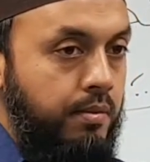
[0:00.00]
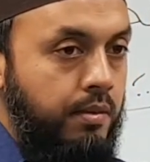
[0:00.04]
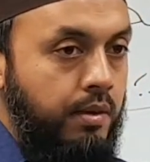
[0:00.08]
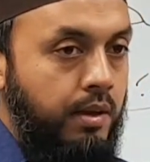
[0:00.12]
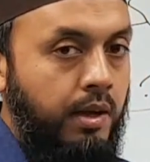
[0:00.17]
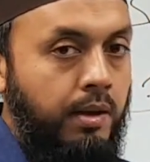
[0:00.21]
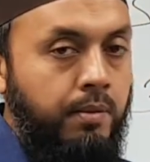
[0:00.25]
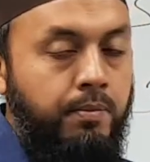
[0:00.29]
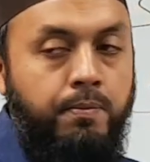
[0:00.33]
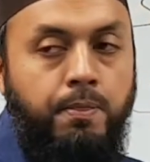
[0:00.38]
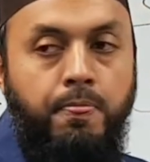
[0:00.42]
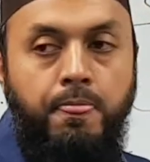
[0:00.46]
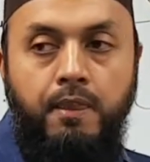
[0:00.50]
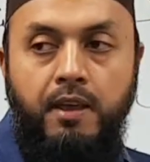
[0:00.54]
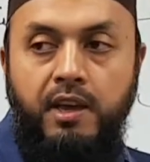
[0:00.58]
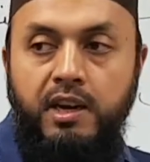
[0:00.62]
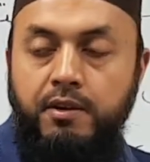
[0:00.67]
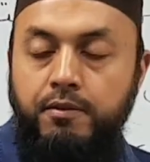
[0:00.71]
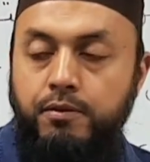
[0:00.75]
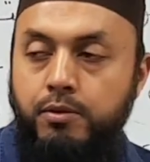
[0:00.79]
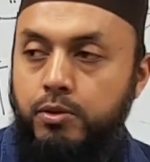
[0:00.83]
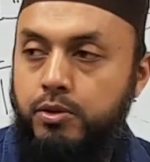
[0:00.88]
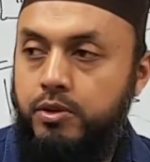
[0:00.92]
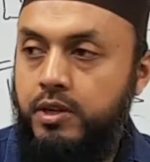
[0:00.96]
Yeah. And
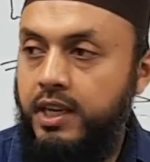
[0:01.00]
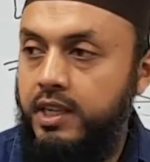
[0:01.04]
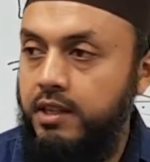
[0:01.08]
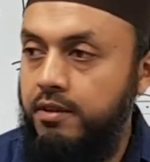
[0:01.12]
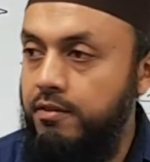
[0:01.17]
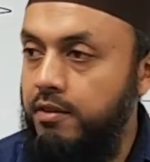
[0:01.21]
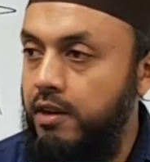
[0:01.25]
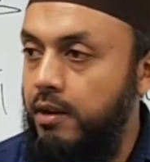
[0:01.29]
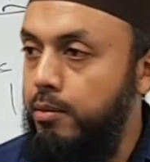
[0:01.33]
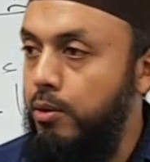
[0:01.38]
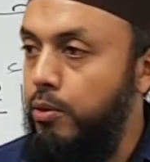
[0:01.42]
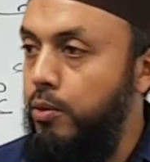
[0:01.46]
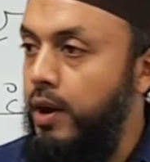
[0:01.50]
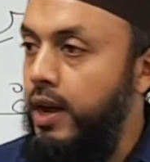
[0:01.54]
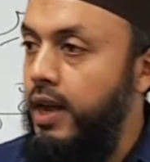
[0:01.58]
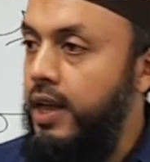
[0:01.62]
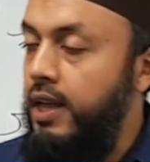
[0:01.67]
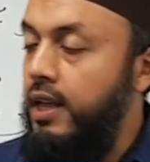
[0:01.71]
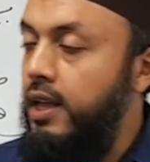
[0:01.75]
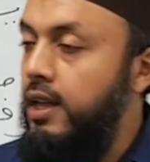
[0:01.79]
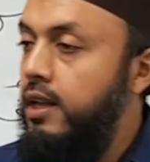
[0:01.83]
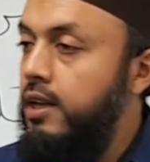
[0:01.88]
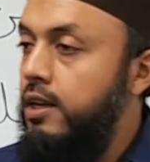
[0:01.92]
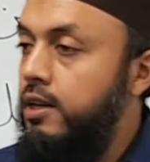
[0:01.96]
if you take the verb
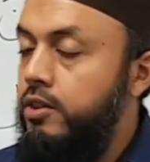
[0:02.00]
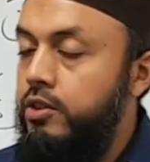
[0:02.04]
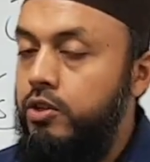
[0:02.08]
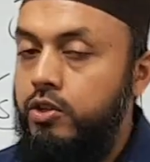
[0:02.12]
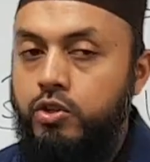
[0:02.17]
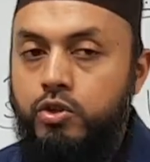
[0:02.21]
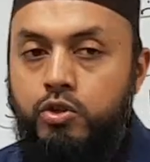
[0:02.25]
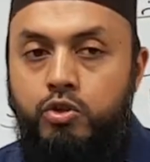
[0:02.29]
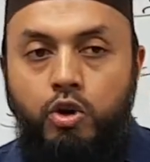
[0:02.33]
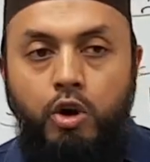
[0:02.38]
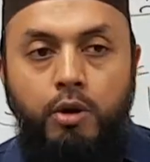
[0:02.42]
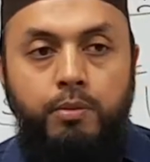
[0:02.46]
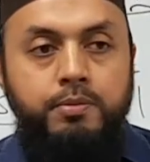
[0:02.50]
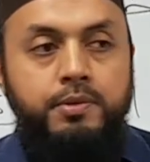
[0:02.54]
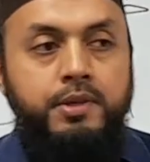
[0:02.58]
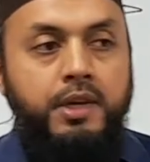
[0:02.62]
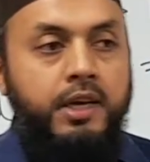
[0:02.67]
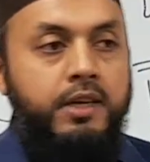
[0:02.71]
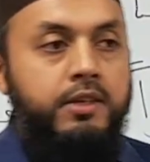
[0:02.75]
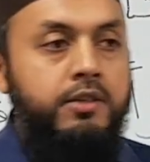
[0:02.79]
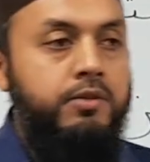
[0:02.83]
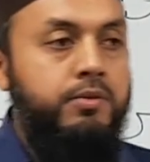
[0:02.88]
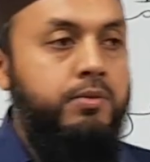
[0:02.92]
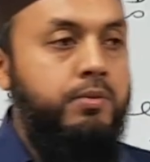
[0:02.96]
away, the two
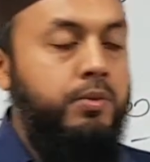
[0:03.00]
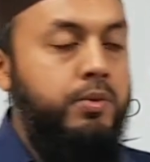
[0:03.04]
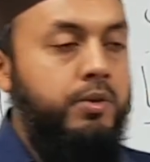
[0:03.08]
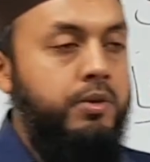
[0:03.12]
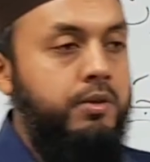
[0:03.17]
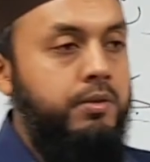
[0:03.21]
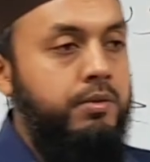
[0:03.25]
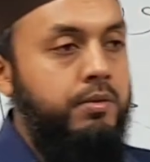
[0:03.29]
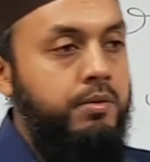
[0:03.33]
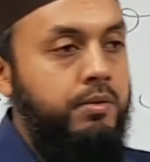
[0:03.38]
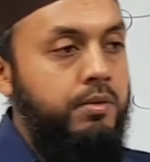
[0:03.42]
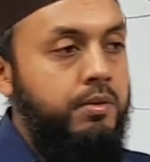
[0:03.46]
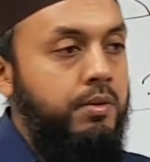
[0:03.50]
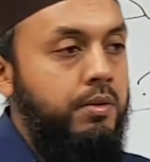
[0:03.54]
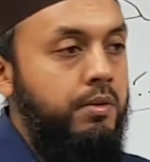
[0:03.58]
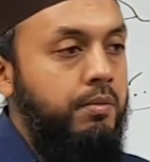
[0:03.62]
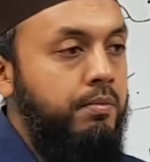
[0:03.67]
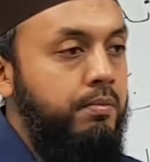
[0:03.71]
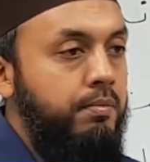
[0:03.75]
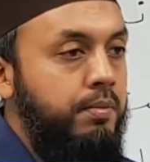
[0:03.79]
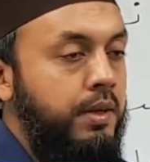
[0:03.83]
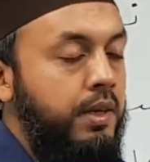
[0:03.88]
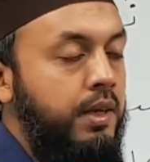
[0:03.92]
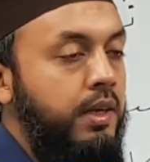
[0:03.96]
objects would
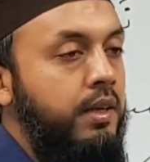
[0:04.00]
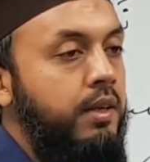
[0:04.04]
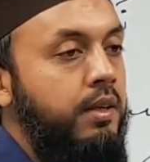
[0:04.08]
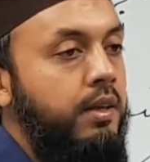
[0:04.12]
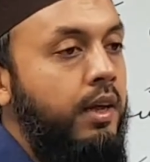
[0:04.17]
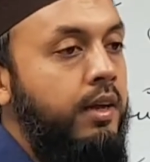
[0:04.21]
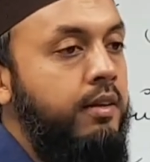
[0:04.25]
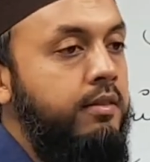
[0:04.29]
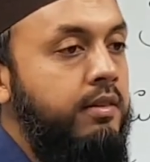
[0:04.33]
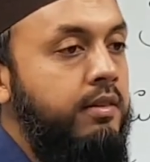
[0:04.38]
be a